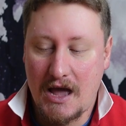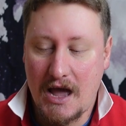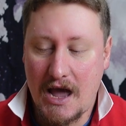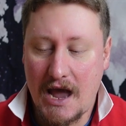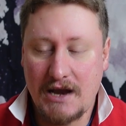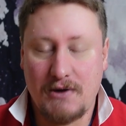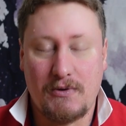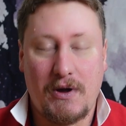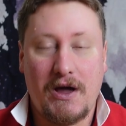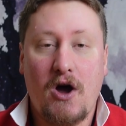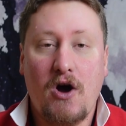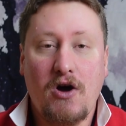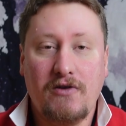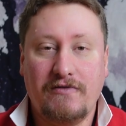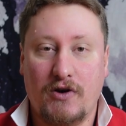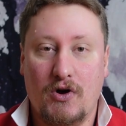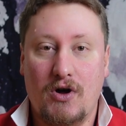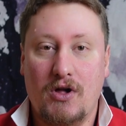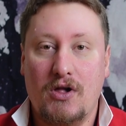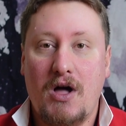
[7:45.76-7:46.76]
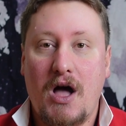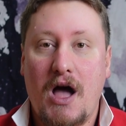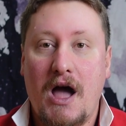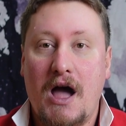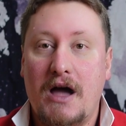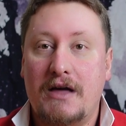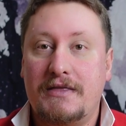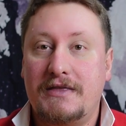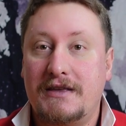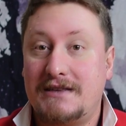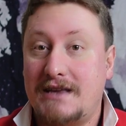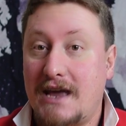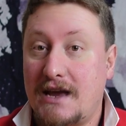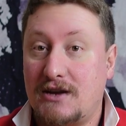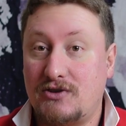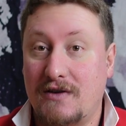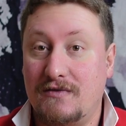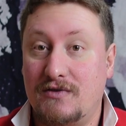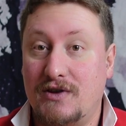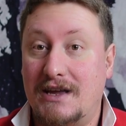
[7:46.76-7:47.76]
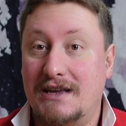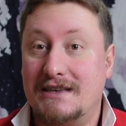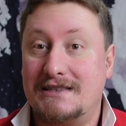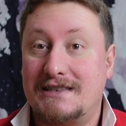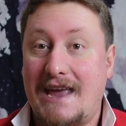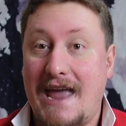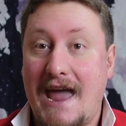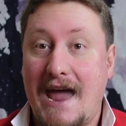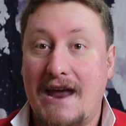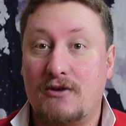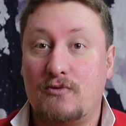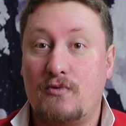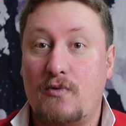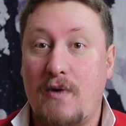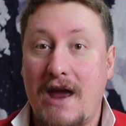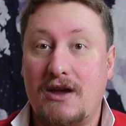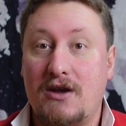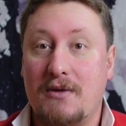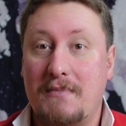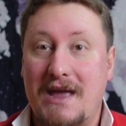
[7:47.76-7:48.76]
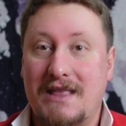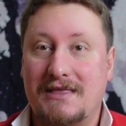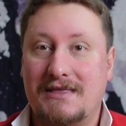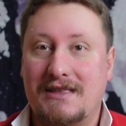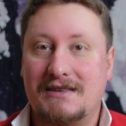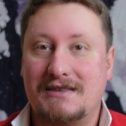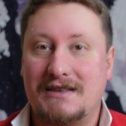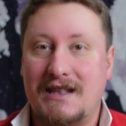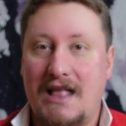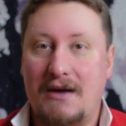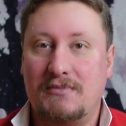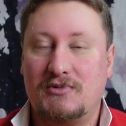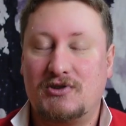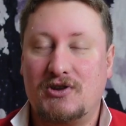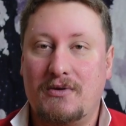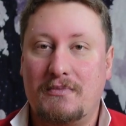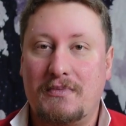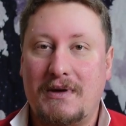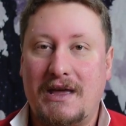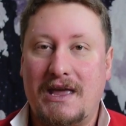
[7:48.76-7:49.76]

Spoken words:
Anyway, overall, the Tech Travel Geeks can recommend this laptop